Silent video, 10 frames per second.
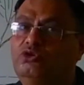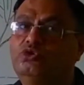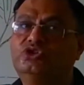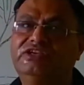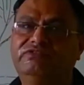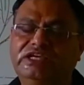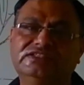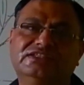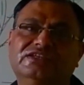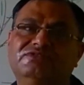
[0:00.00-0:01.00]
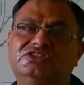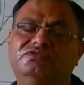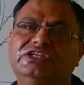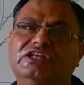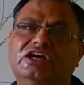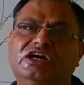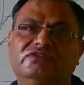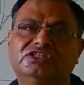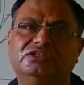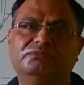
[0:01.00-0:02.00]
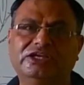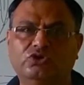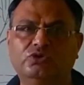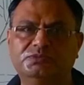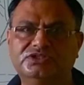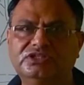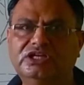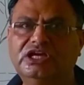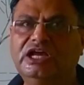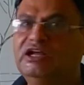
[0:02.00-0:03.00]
2-3 ways in which we can harvest microbes.